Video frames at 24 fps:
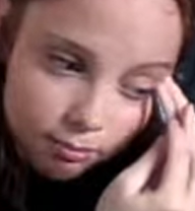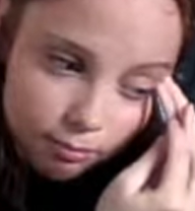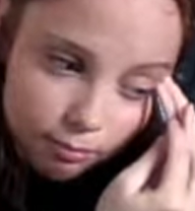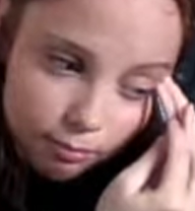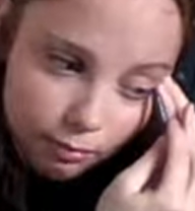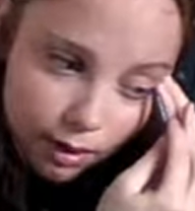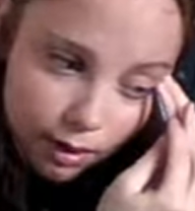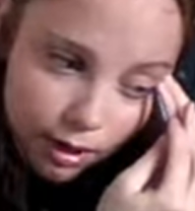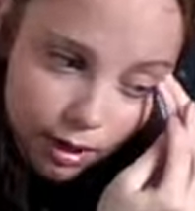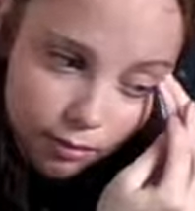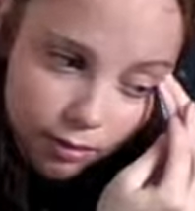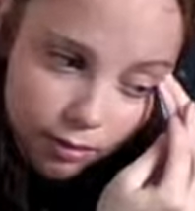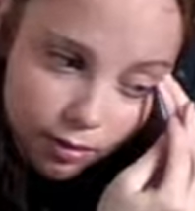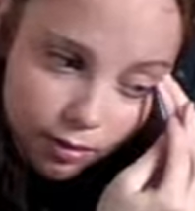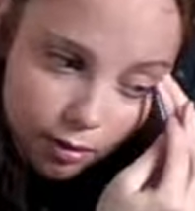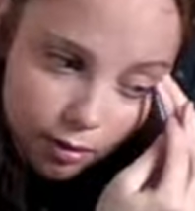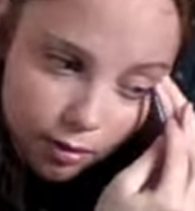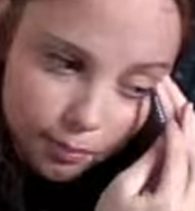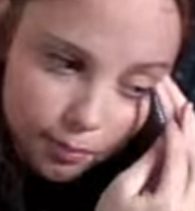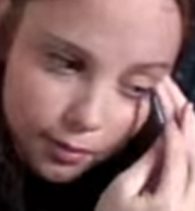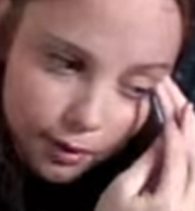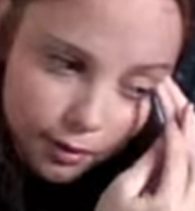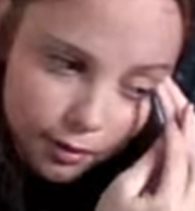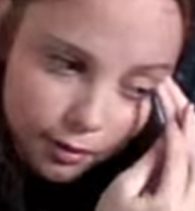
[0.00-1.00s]
It may even look
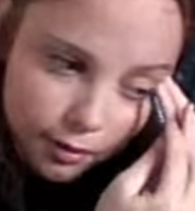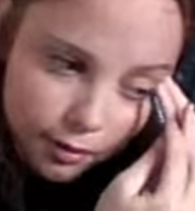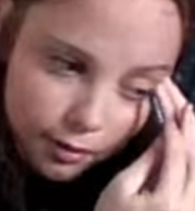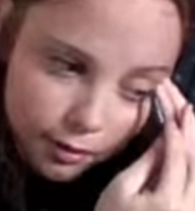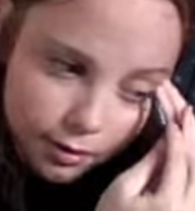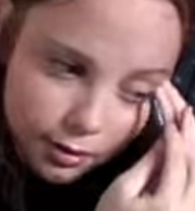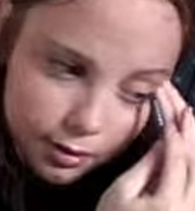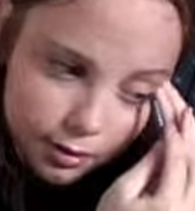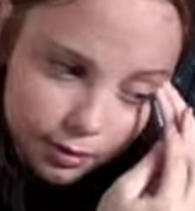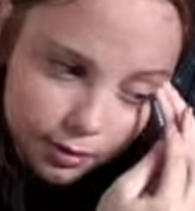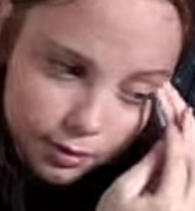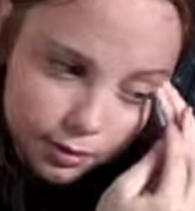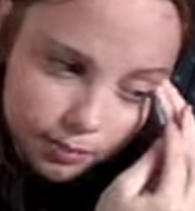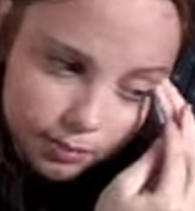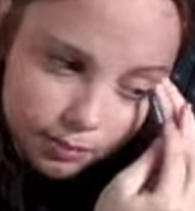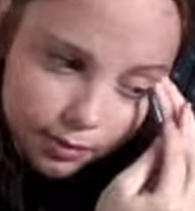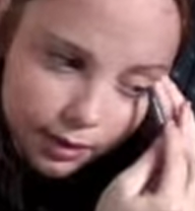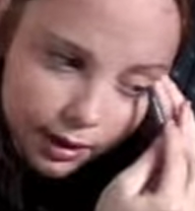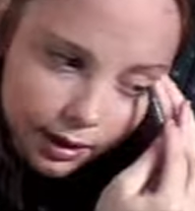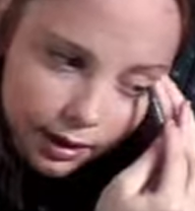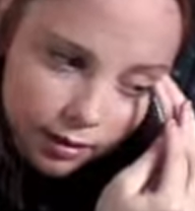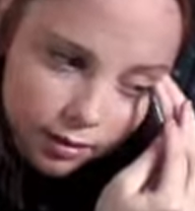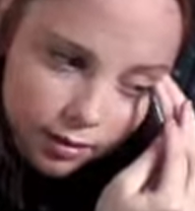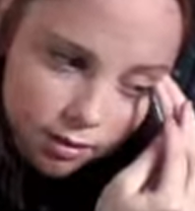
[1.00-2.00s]
better on you.
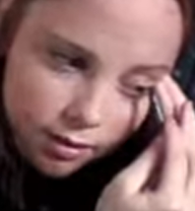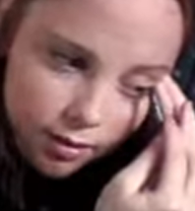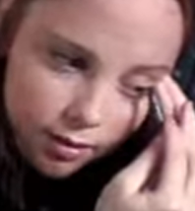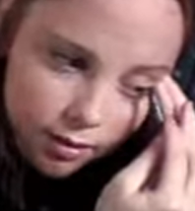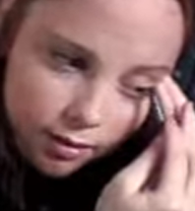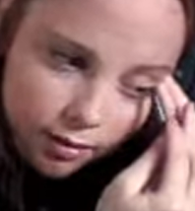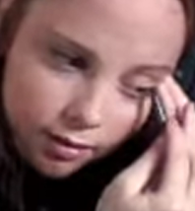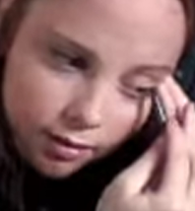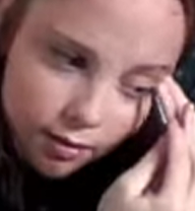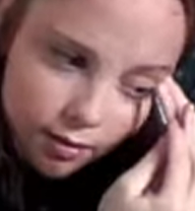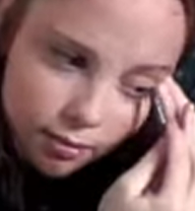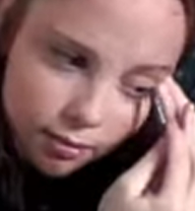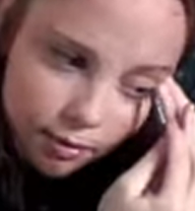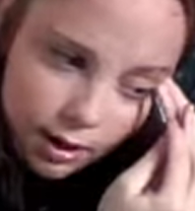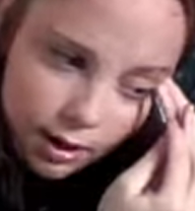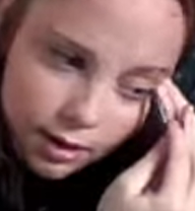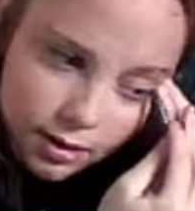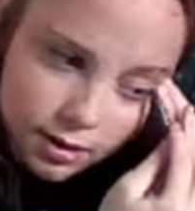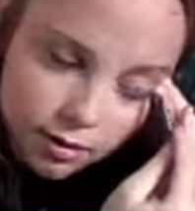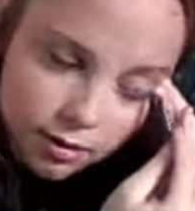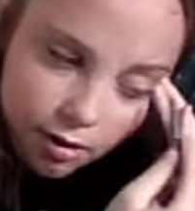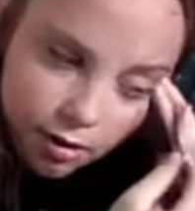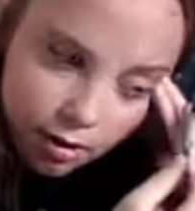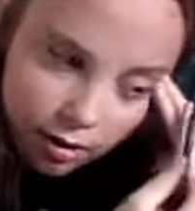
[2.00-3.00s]
Black just looks way
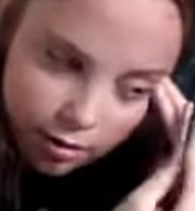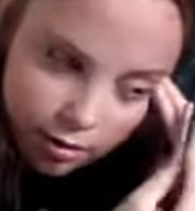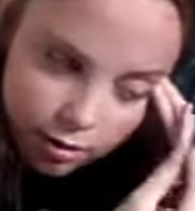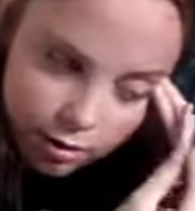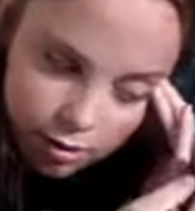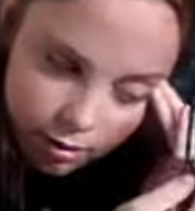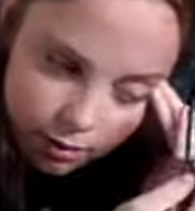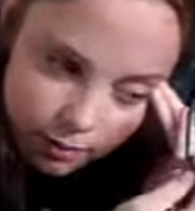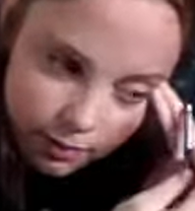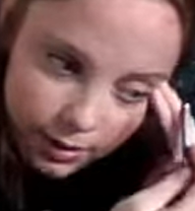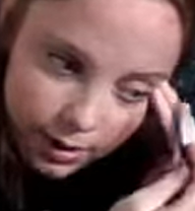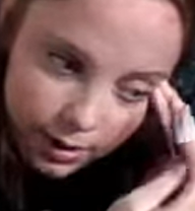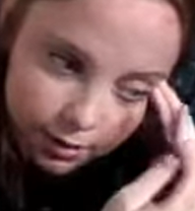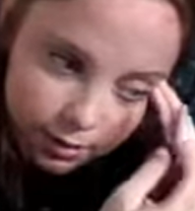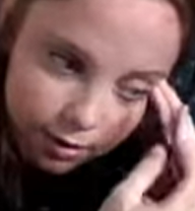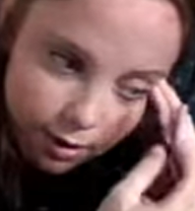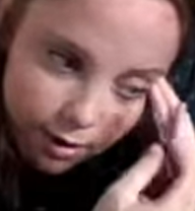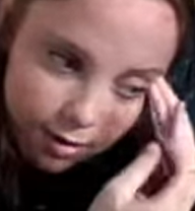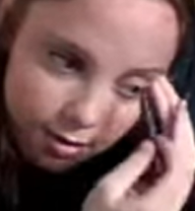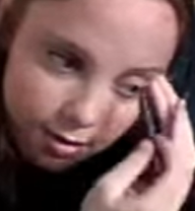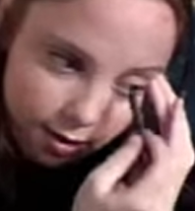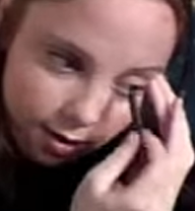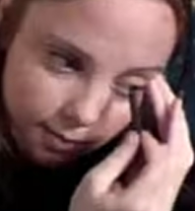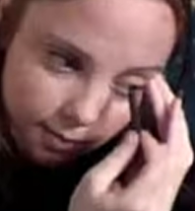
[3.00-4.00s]
too harsh on me
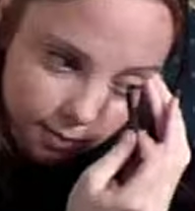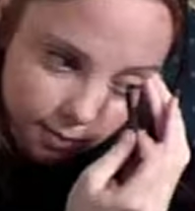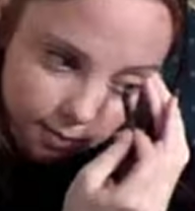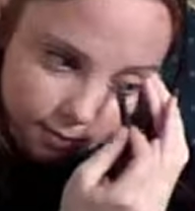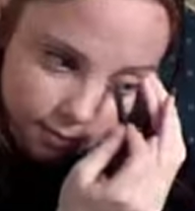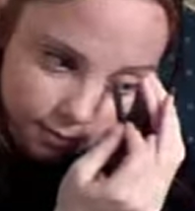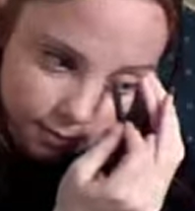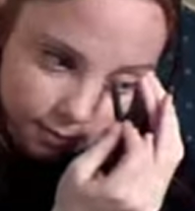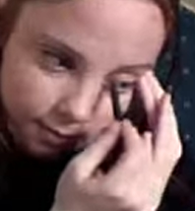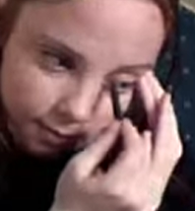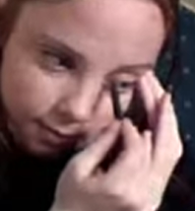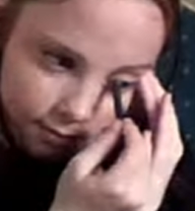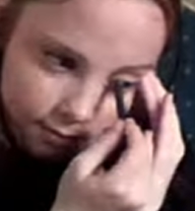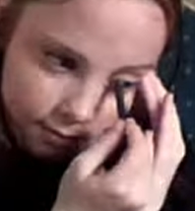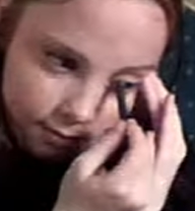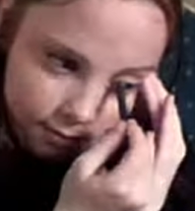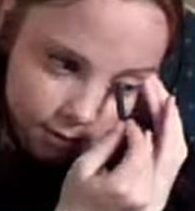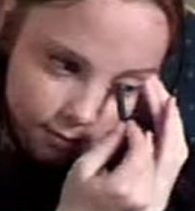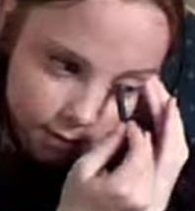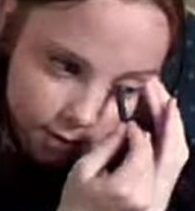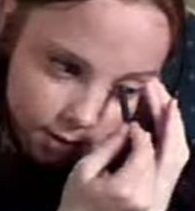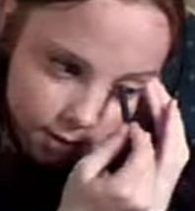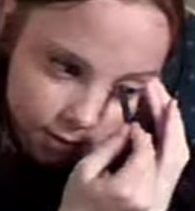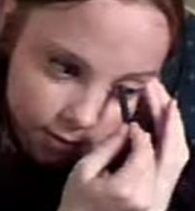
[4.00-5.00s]
unless I'm
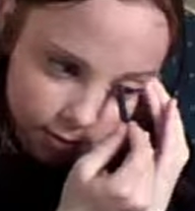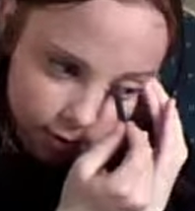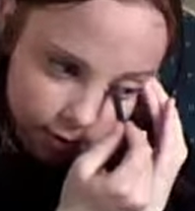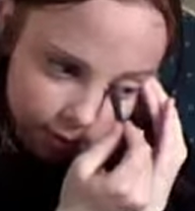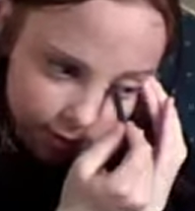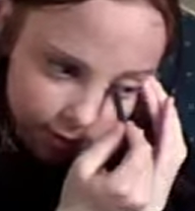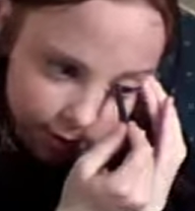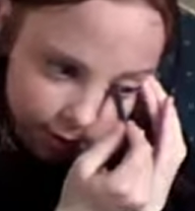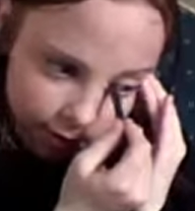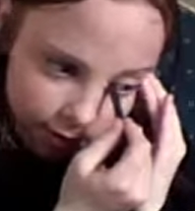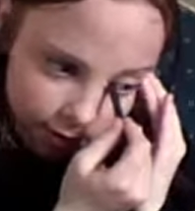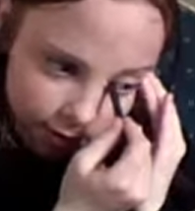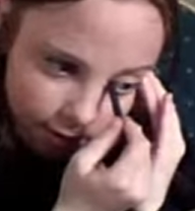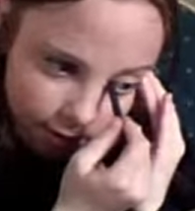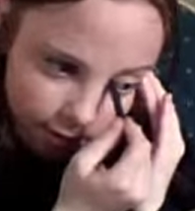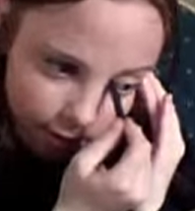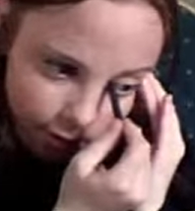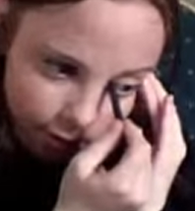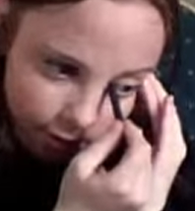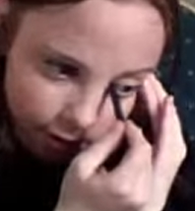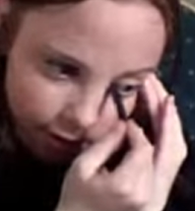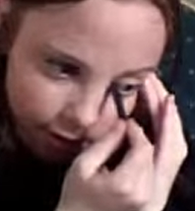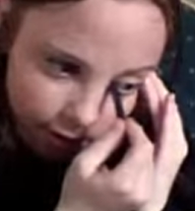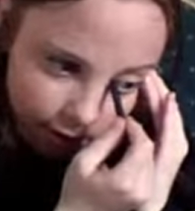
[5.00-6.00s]
doing like a
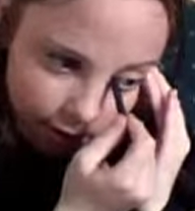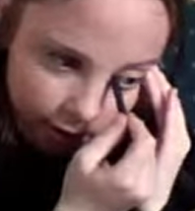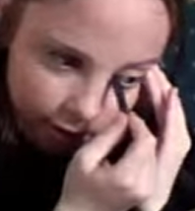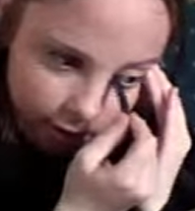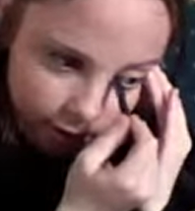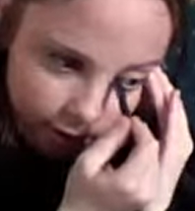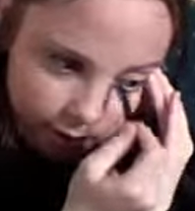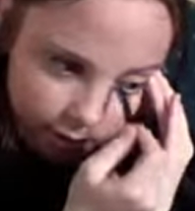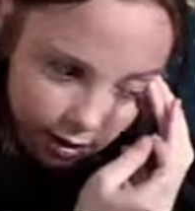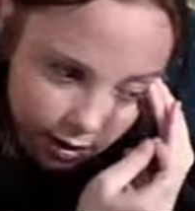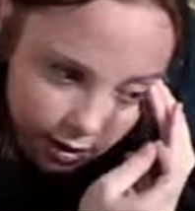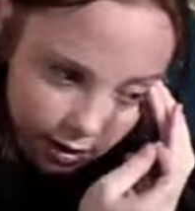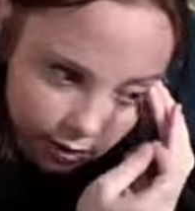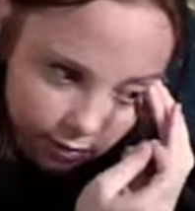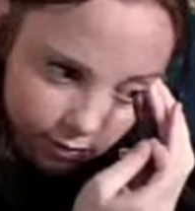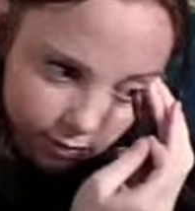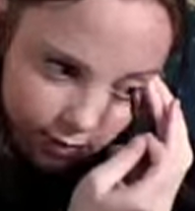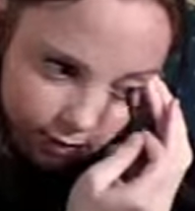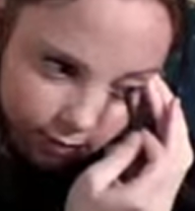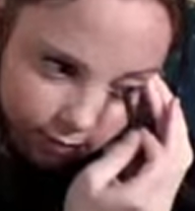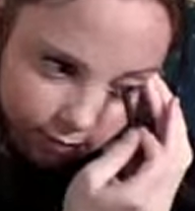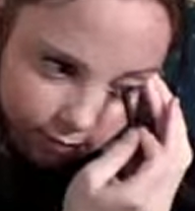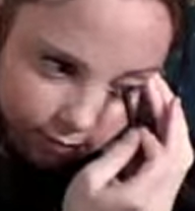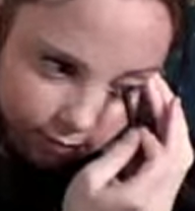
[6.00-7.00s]
smoky eye for the
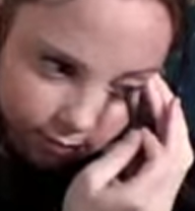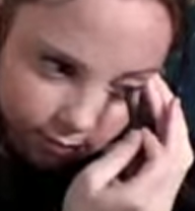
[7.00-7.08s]
evening.